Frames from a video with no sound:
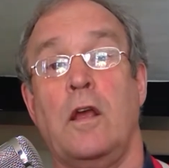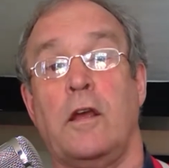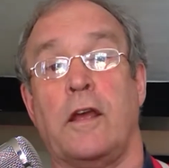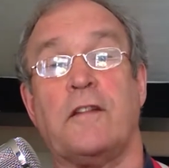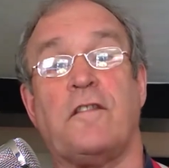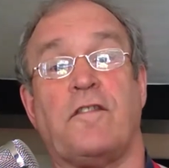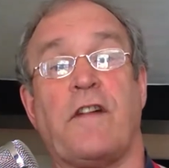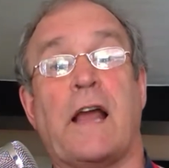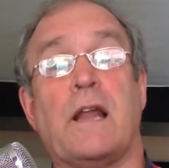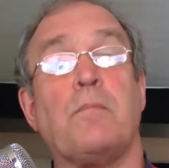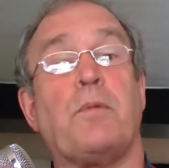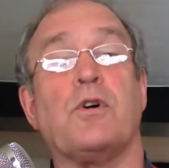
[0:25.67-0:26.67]
It
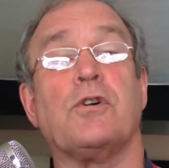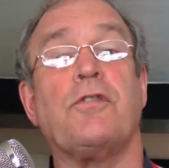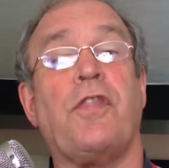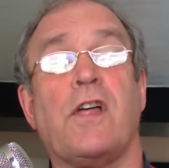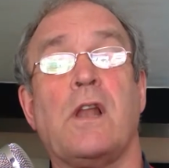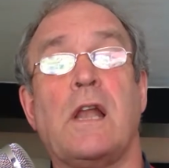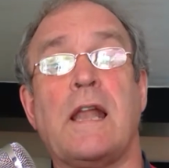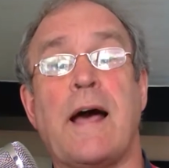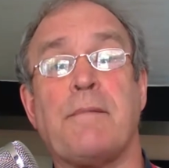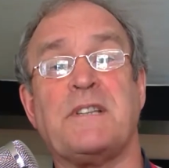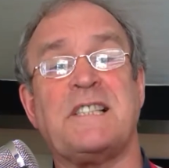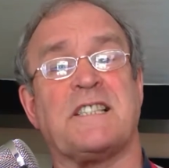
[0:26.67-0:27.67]
fell about the
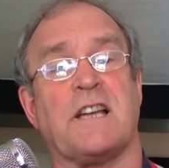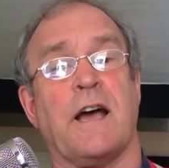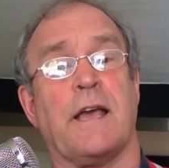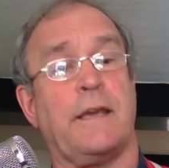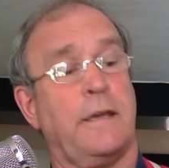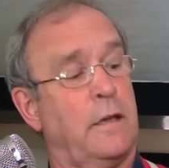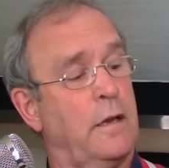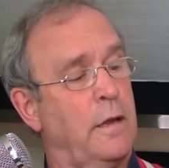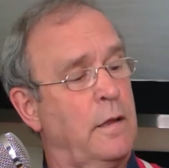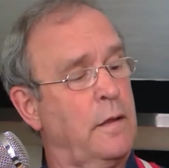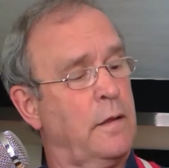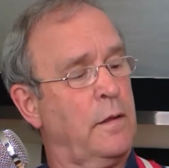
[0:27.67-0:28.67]
Lammas tide,
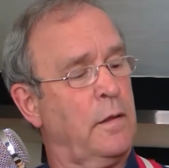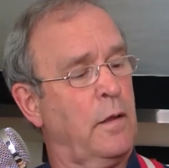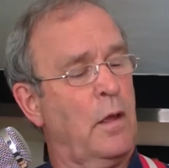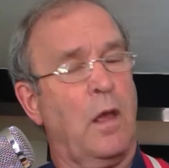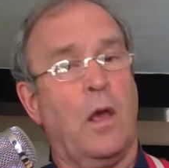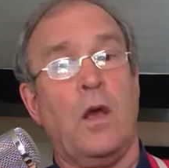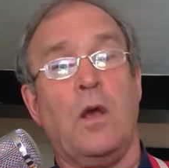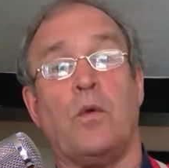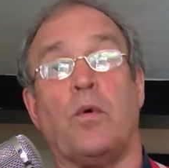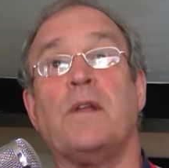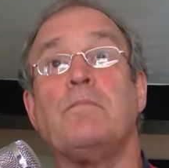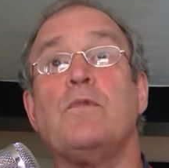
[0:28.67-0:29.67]

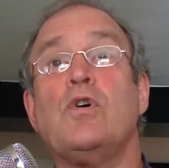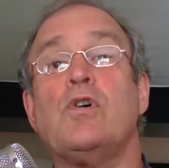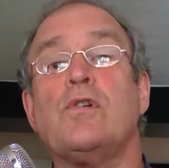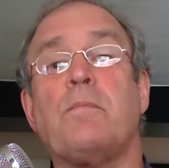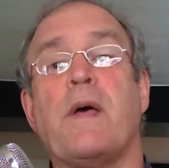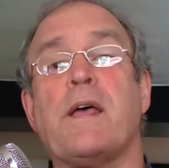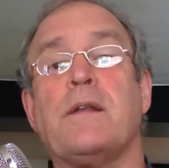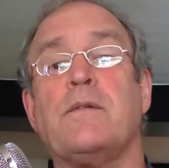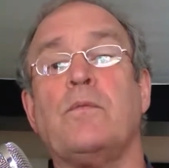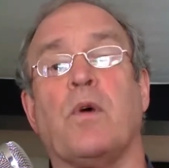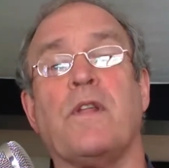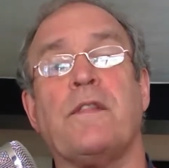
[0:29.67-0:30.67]
when more
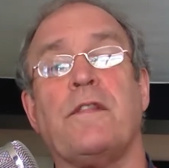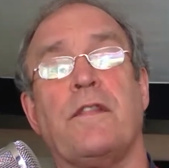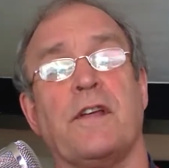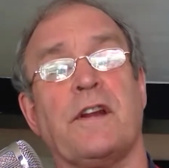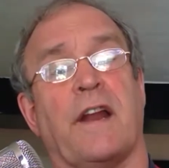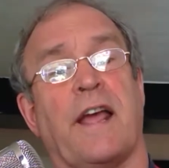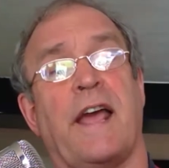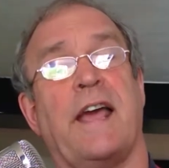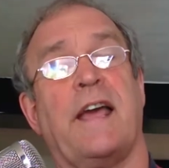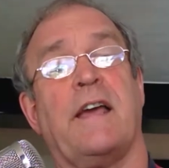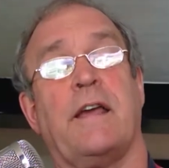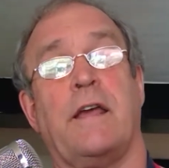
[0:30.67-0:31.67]
men win their
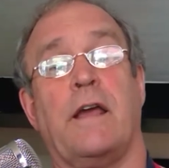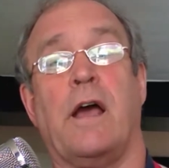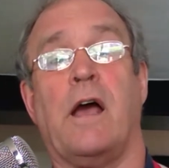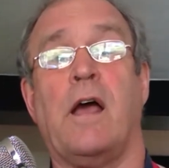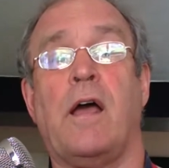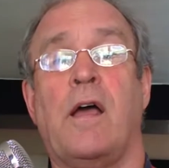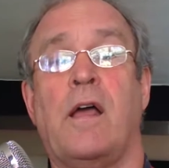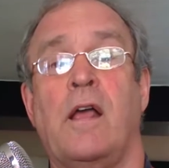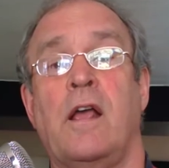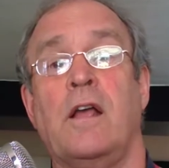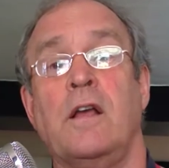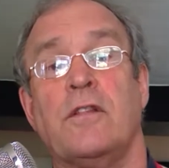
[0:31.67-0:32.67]
hay,
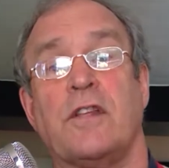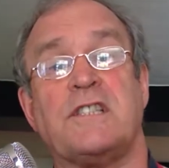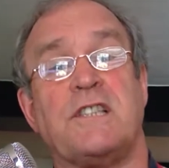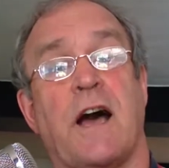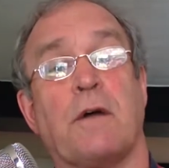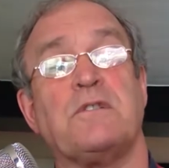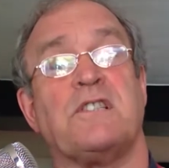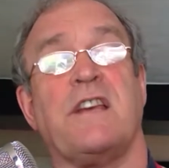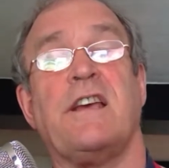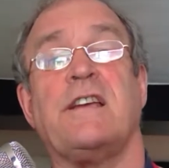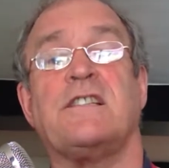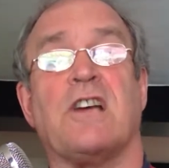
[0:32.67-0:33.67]
the
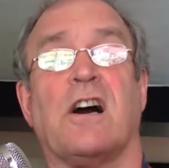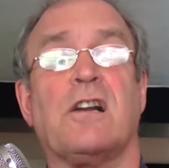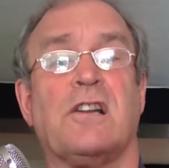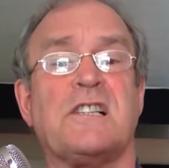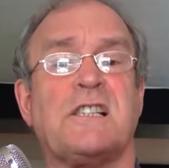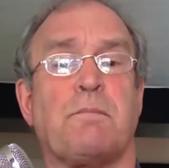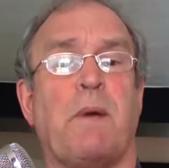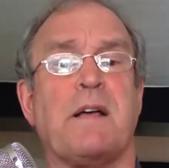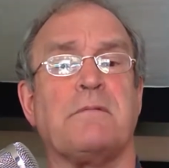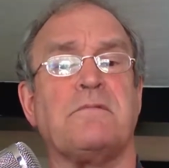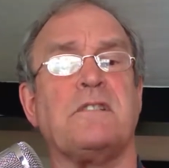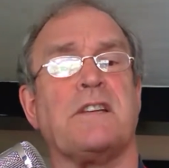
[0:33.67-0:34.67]
doughty Douglas
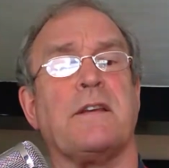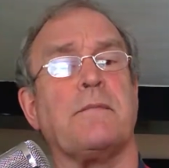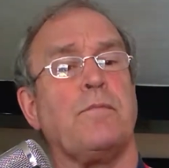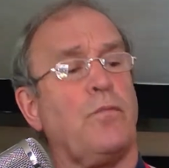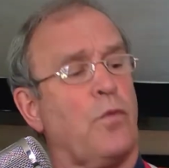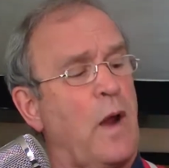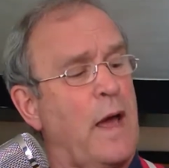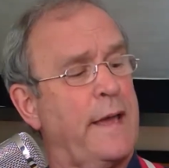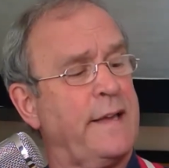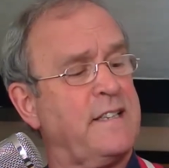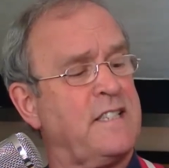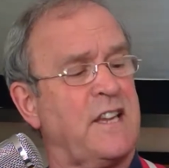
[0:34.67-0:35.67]
bound him
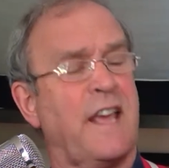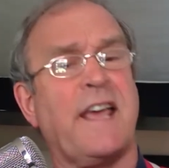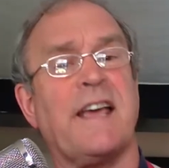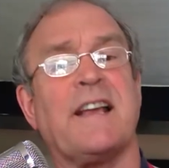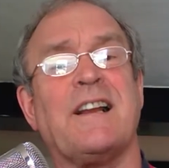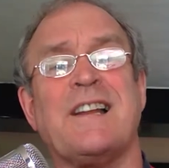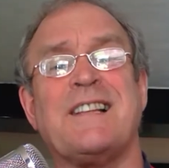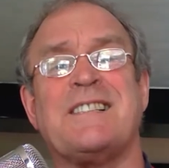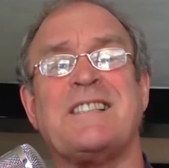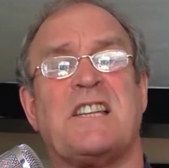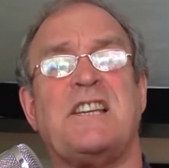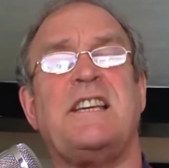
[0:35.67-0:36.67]
right to
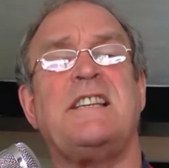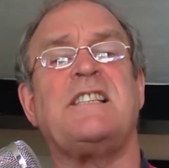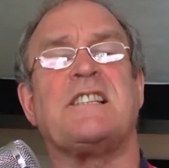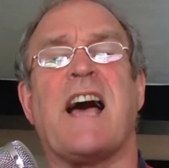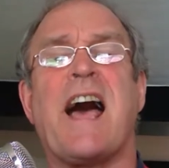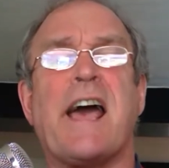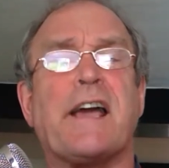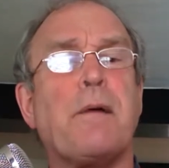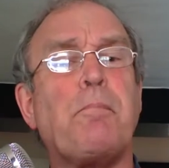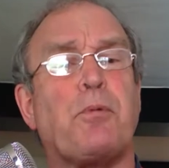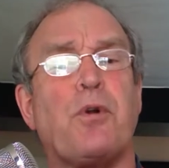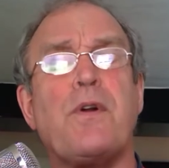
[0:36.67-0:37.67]
England, he tack a
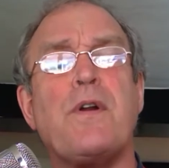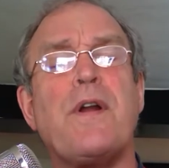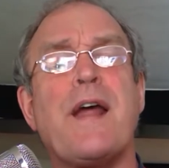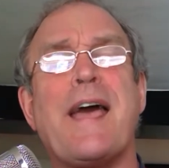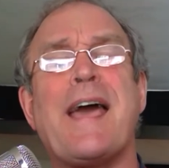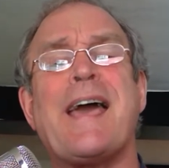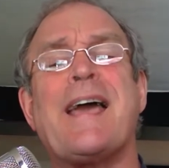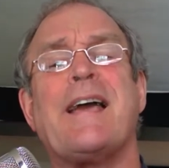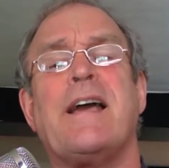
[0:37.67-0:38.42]
prey.